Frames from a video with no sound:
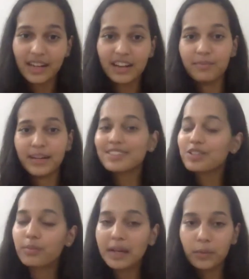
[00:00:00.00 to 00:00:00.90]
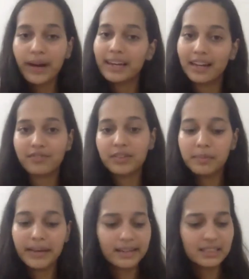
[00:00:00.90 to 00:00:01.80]
I've met so many wildlife
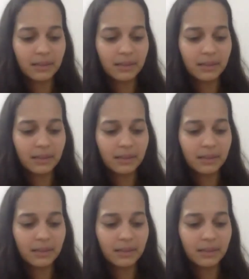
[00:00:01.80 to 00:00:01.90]
filmmakers.